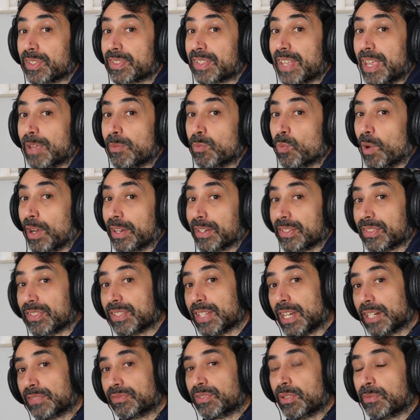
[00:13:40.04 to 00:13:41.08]
same one.
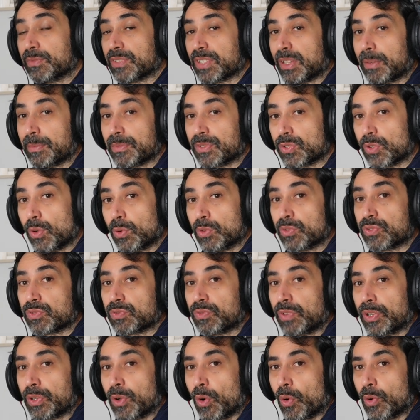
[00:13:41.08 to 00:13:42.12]
Start from some source
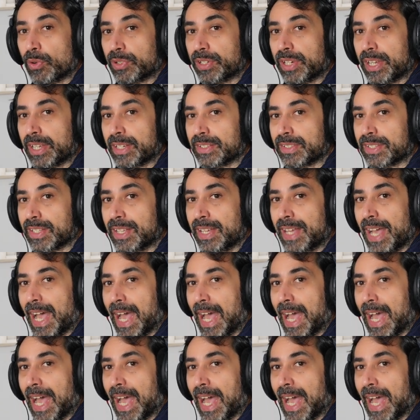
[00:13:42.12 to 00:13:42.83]
recordings